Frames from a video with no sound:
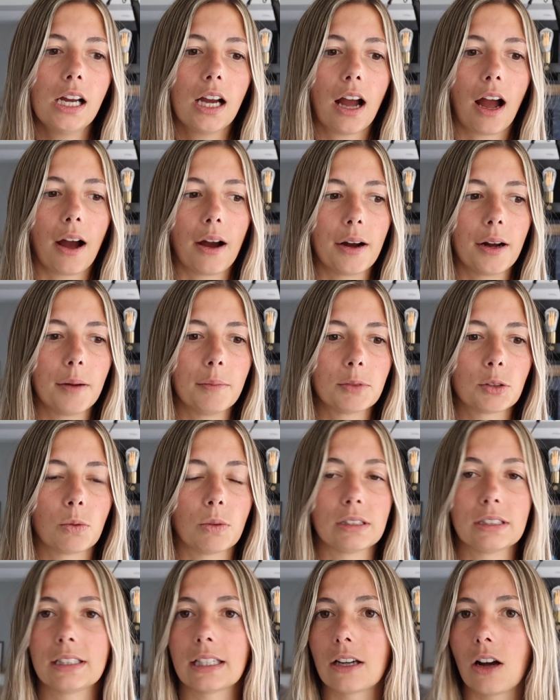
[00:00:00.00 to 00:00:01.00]
So
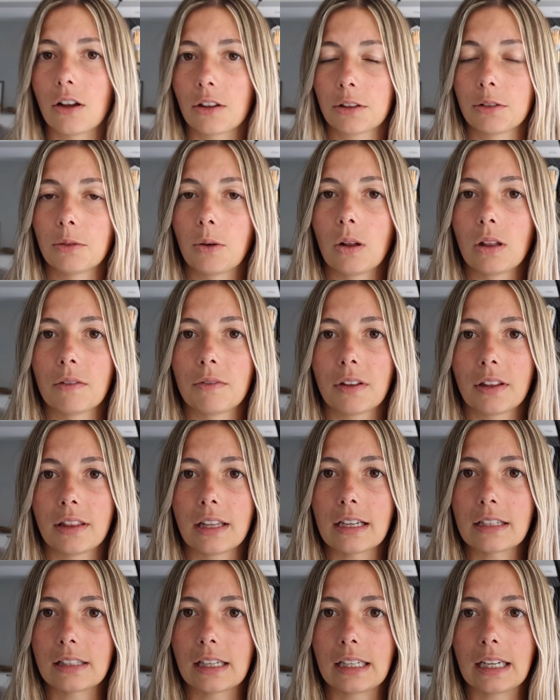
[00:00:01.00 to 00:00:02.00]
once they got through all of the
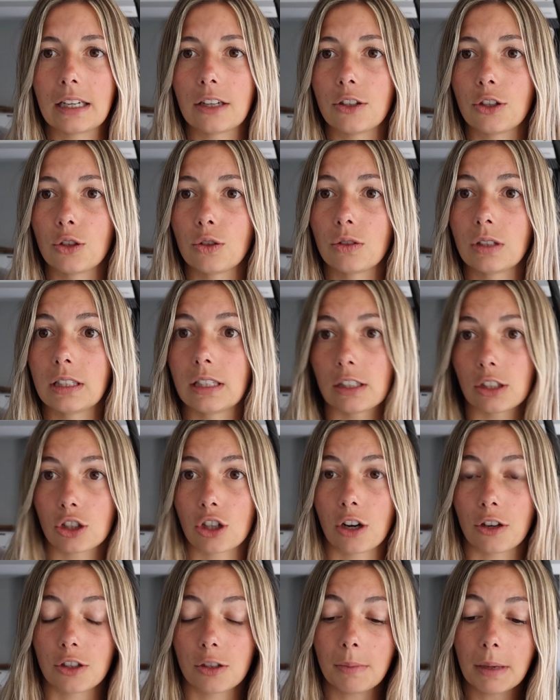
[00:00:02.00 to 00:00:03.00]
things they needed to
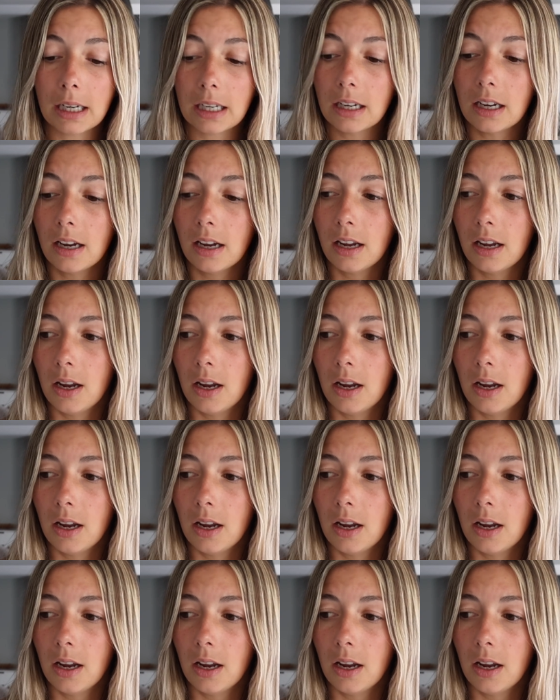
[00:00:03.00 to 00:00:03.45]
discharge me,